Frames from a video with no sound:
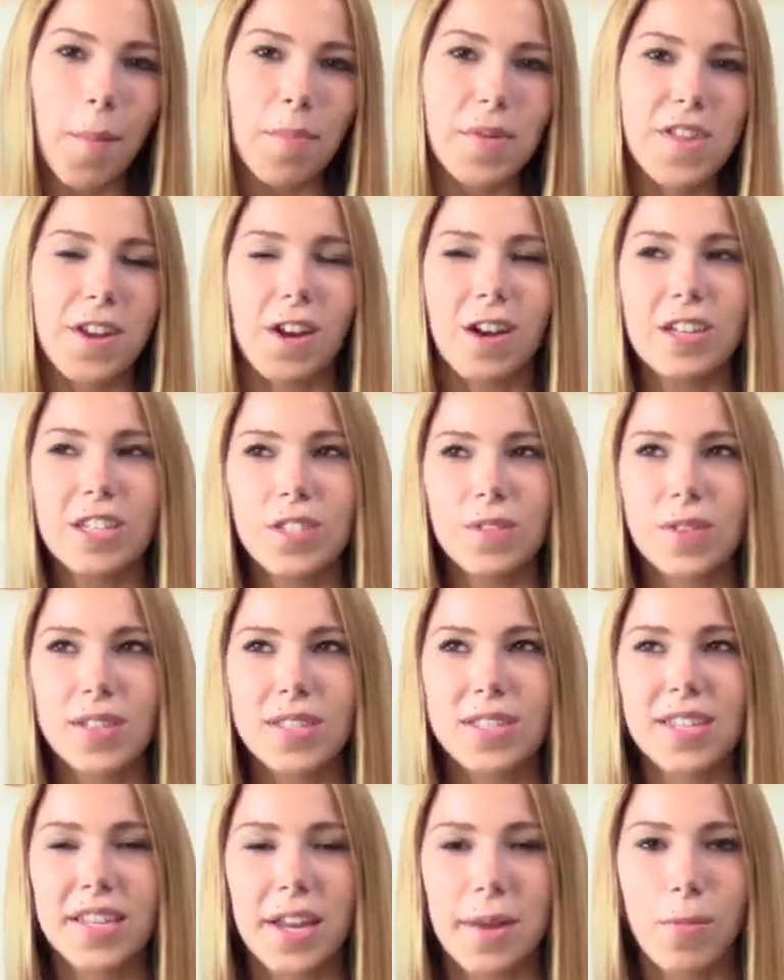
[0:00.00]
but then also
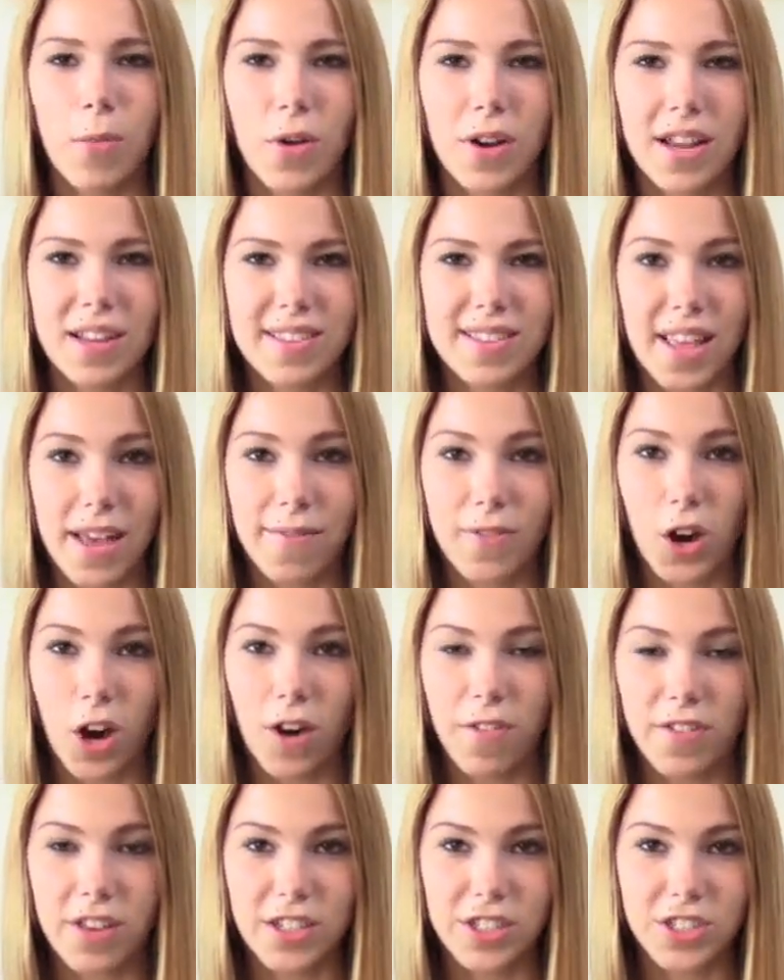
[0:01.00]
on Sunday mornings they have
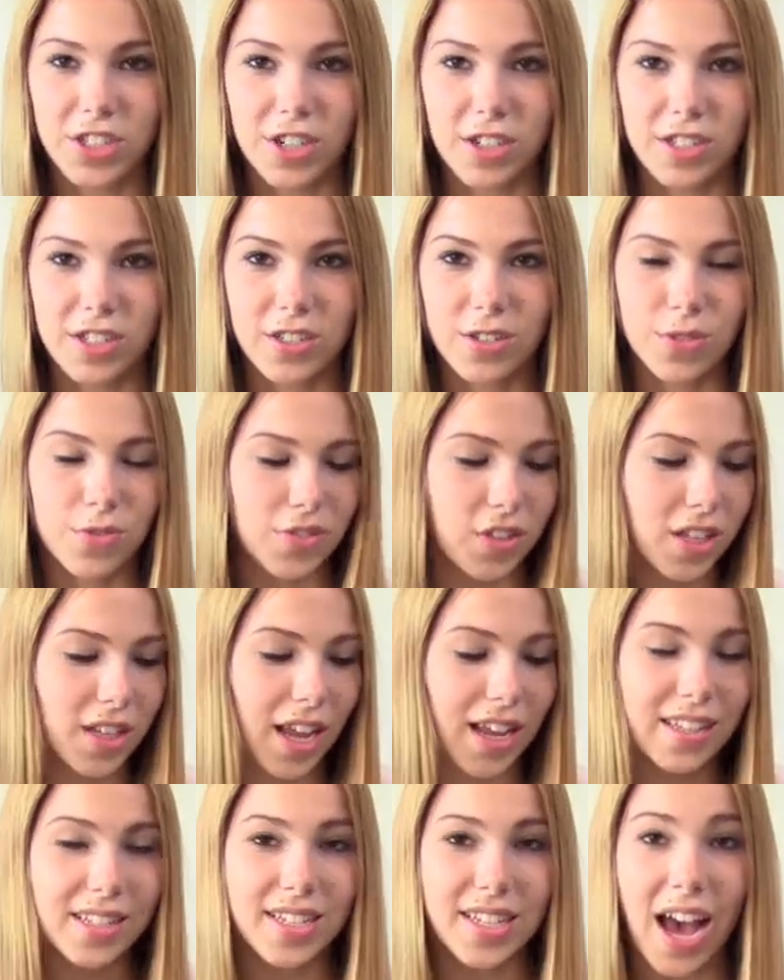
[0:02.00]
coffee at church, so it's really
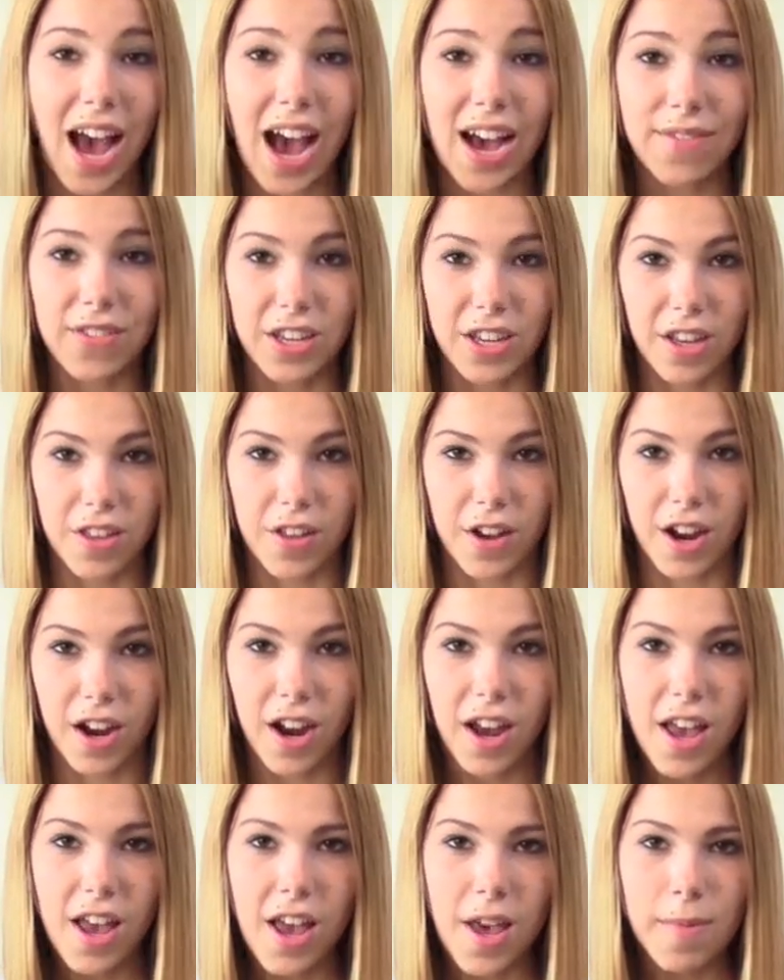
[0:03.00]
nice to have
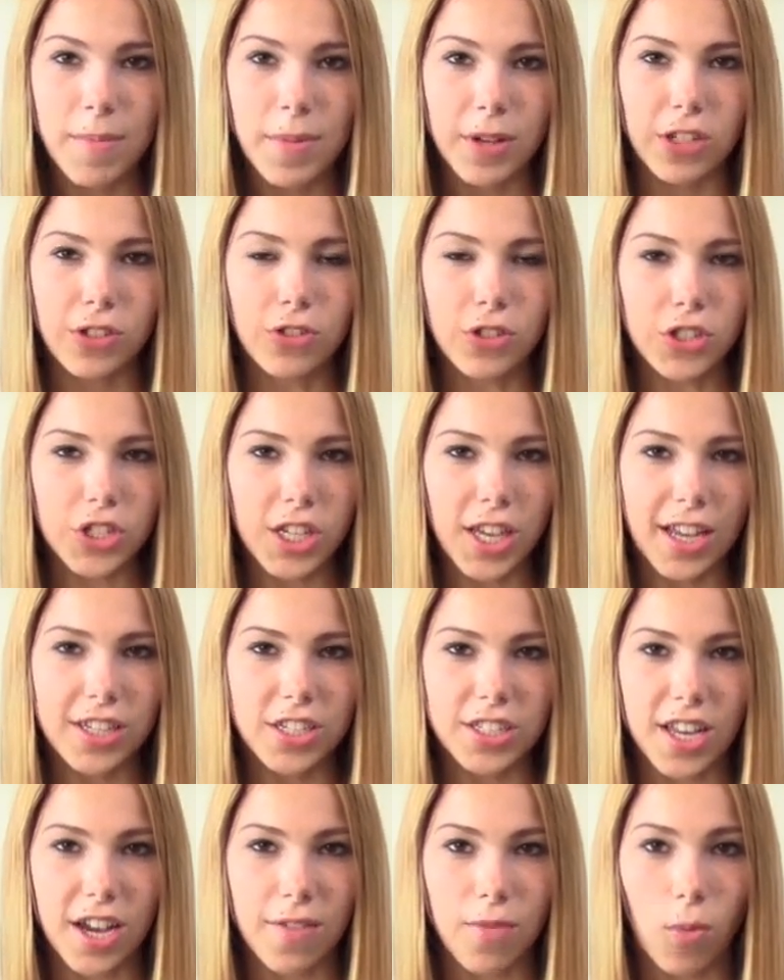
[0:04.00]
either. But usually I
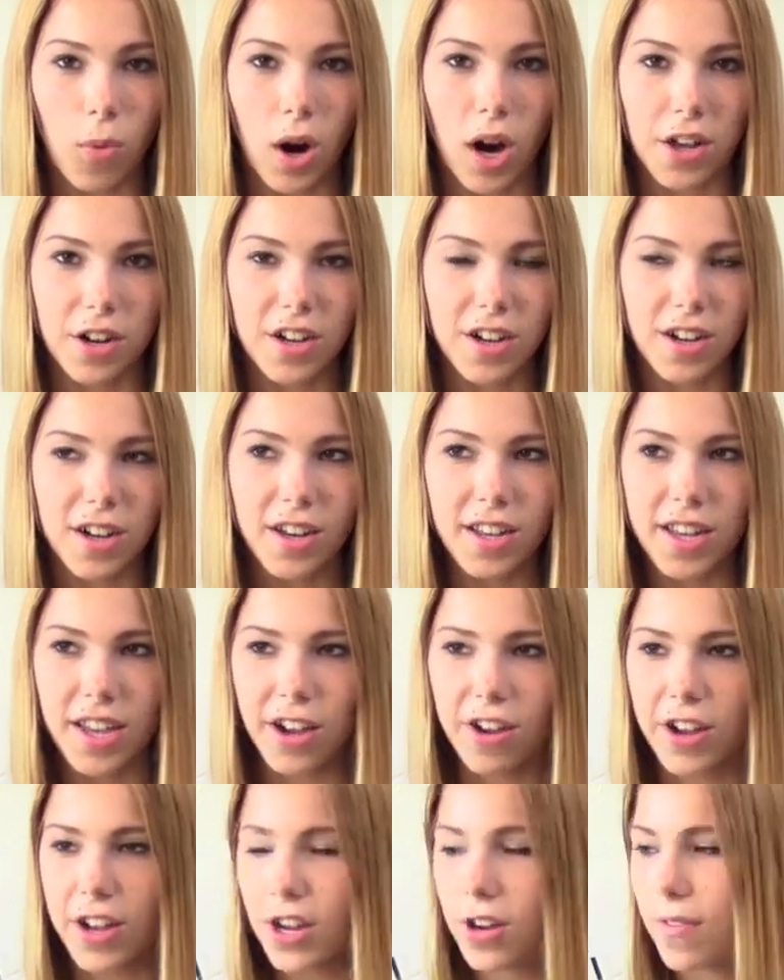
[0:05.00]
just have water
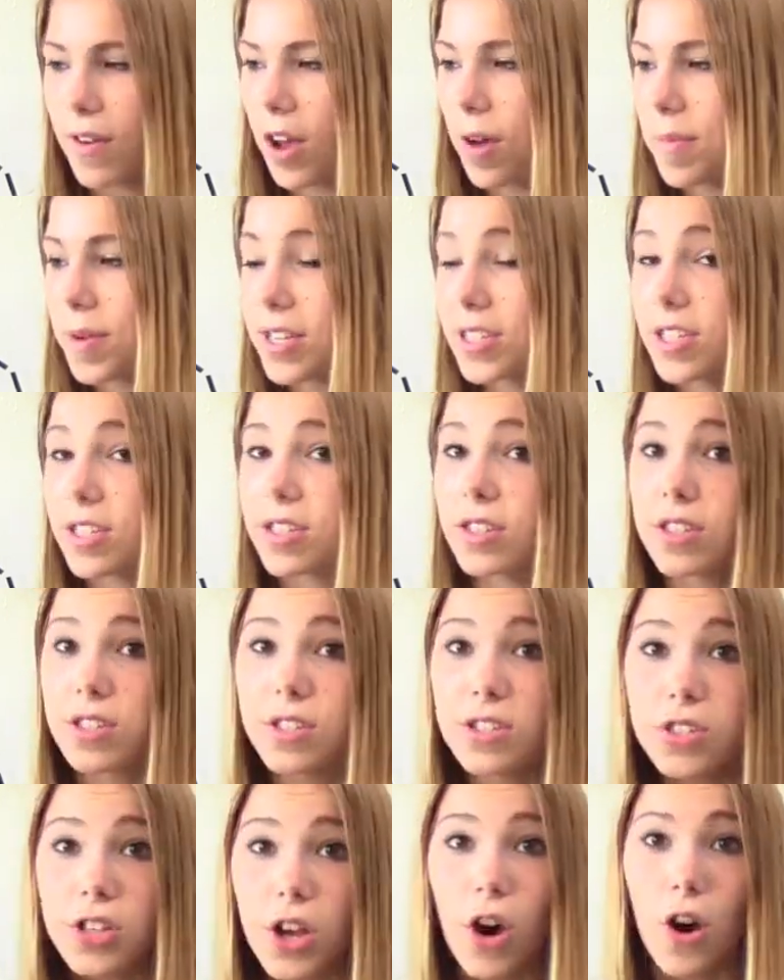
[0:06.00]
carrying around because it's
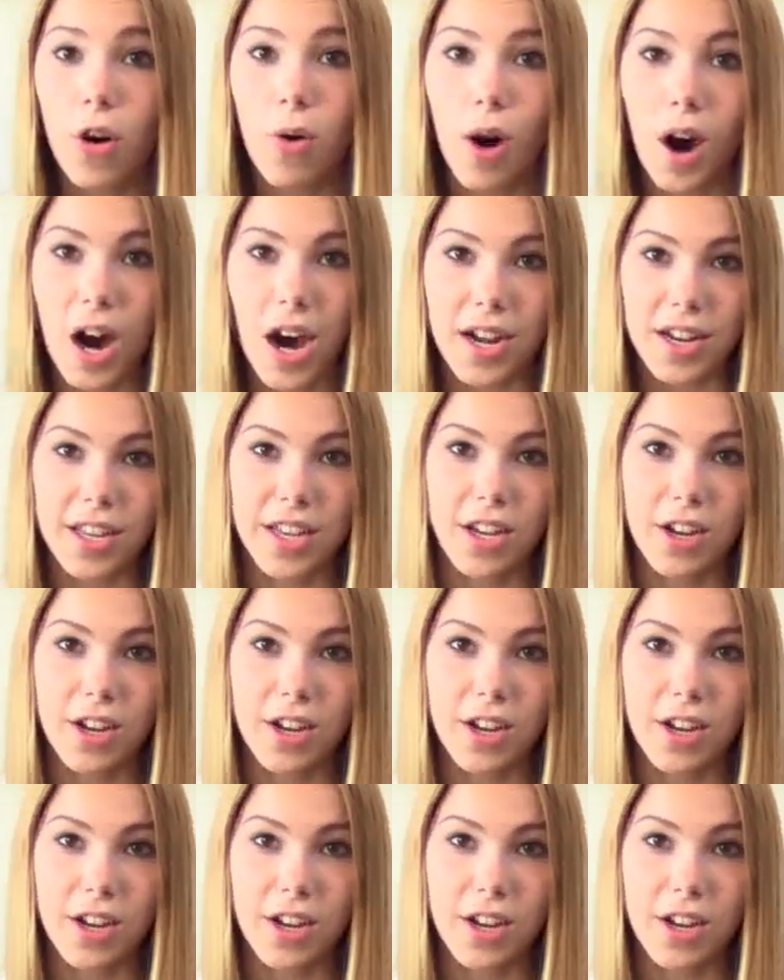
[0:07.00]
so hot